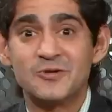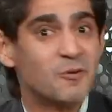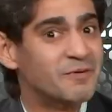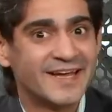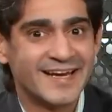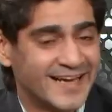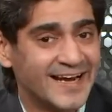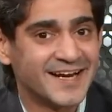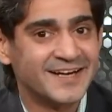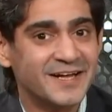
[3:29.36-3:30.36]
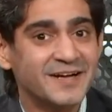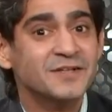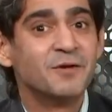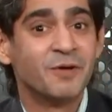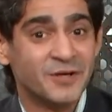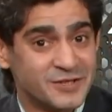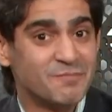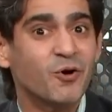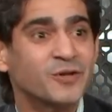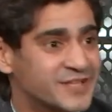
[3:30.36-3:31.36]
nobody can get under because he
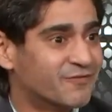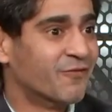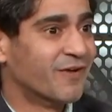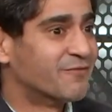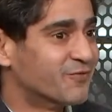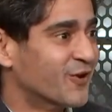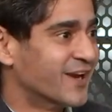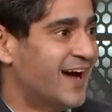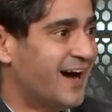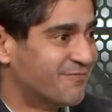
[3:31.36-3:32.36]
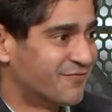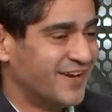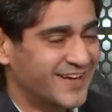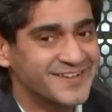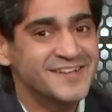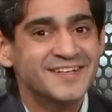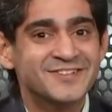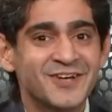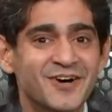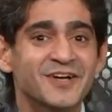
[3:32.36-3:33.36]
bowls it from like four and a half feet.
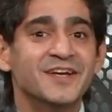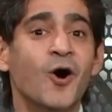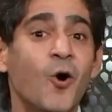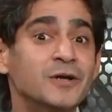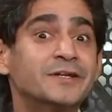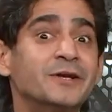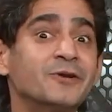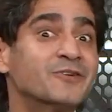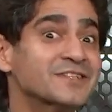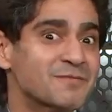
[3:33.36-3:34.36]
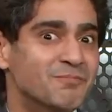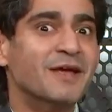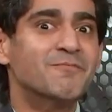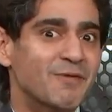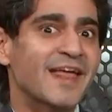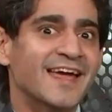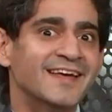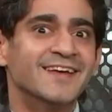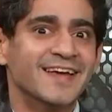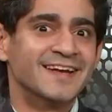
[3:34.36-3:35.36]
So altitude is a big
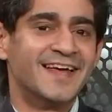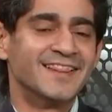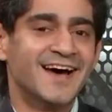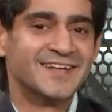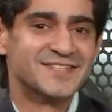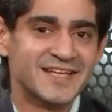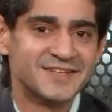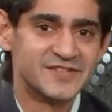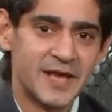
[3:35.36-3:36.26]
play in Kedar Jadhav's